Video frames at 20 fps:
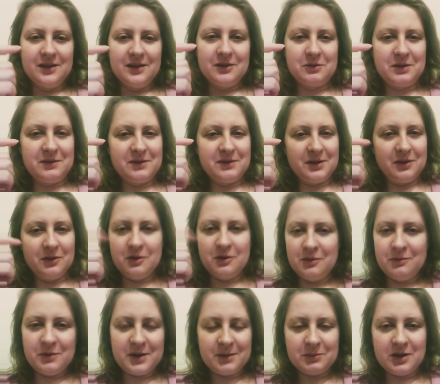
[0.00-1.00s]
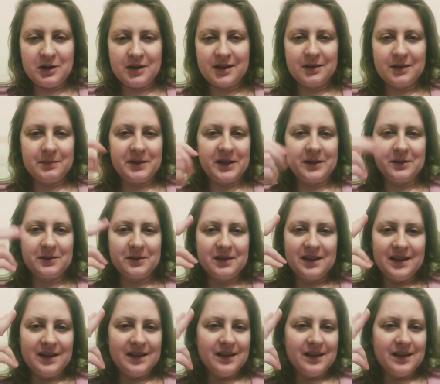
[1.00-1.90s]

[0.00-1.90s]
to even know what I'm talking about,